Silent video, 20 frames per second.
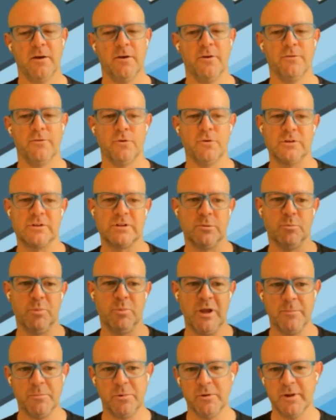Of course, the
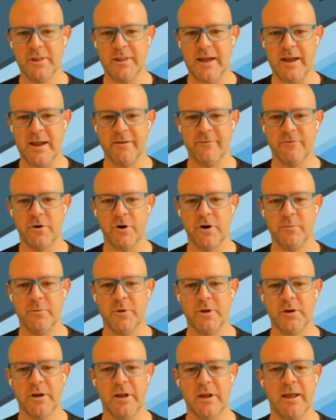people in that
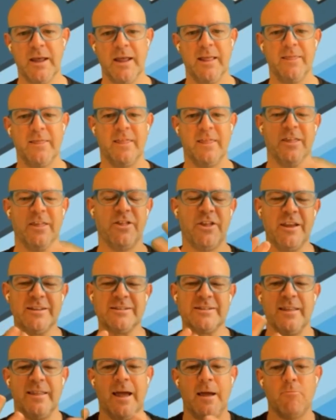environment, the things
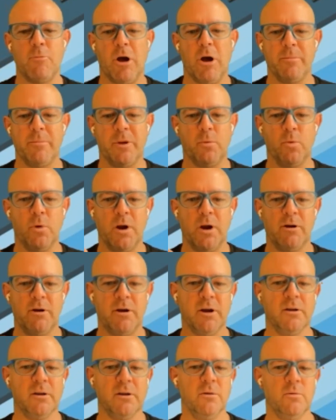that they might be
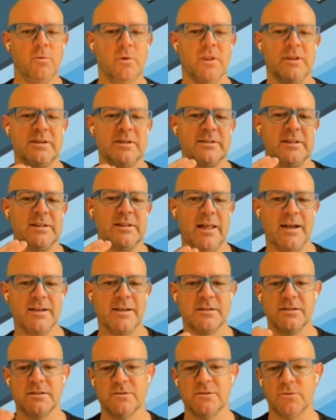wearing, whether it's
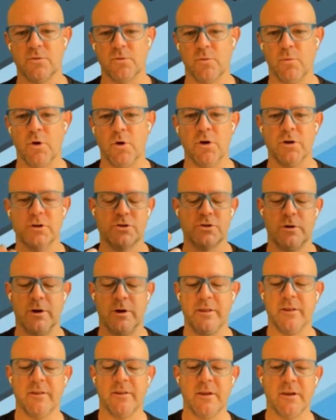glasses or a watch or
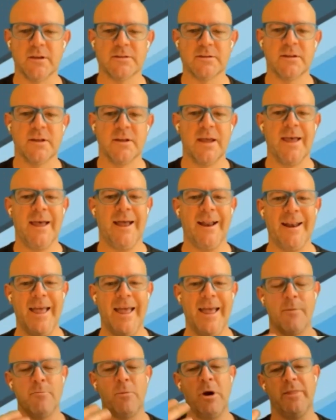other things, and
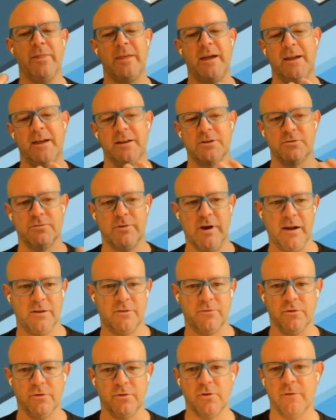how might they interact
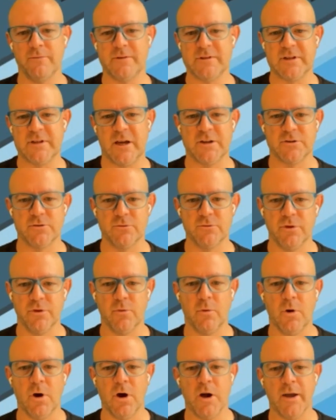through conversational
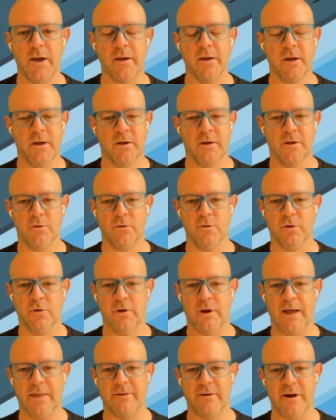UI
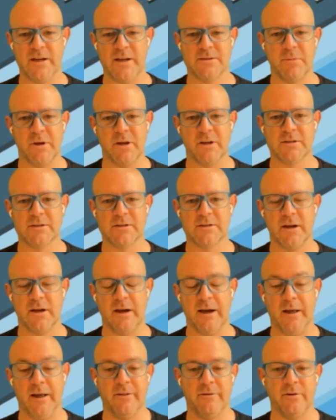or other aspects,
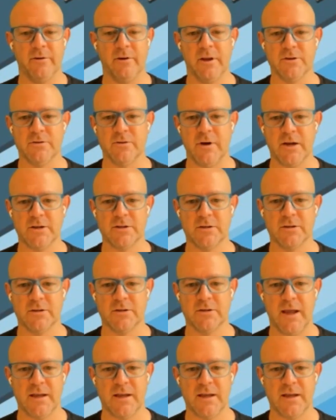other interaction